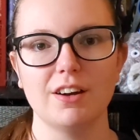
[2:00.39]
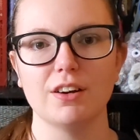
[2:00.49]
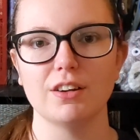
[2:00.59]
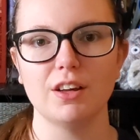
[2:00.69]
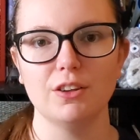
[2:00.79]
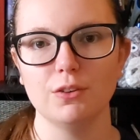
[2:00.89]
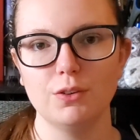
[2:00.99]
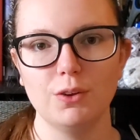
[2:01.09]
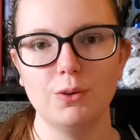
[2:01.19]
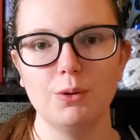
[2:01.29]
on
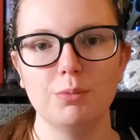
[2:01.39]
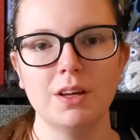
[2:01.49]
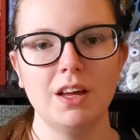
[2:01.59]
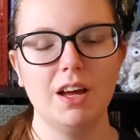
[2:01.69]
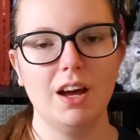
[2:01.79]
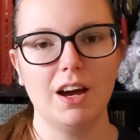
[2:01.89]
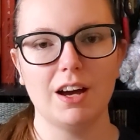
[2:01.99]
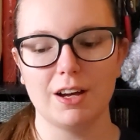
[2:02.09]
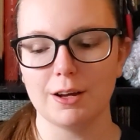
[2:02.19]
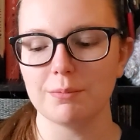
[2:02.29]
YouTube
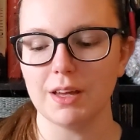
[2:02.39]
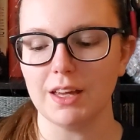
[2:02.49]
um,